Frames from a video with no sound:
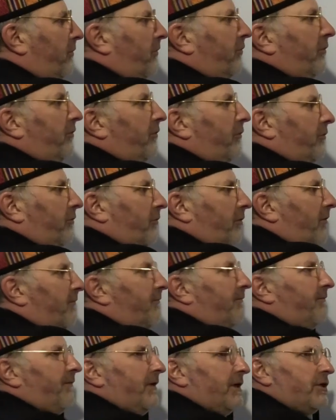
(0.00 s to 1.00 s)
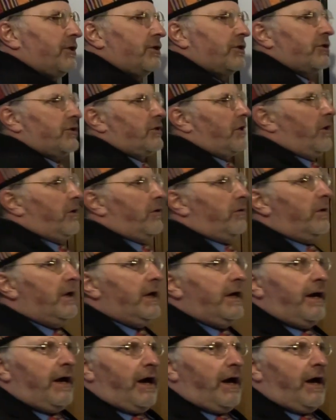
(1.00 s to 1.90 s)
This is a fish, so